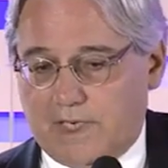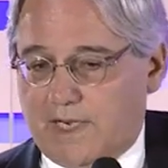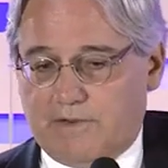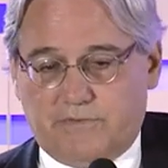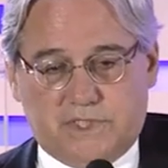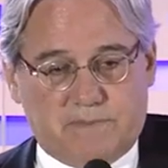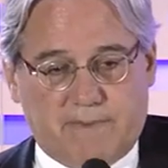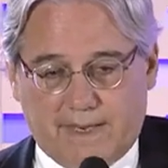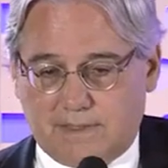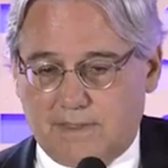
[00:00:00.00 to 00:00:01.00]
and I
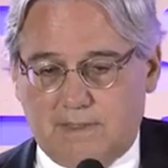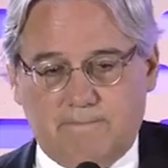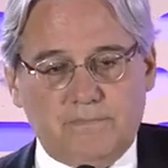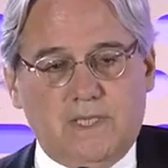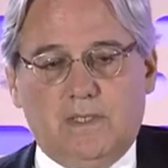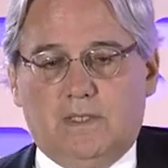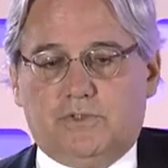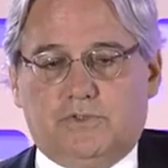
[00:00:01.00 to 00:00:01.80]
respect it, to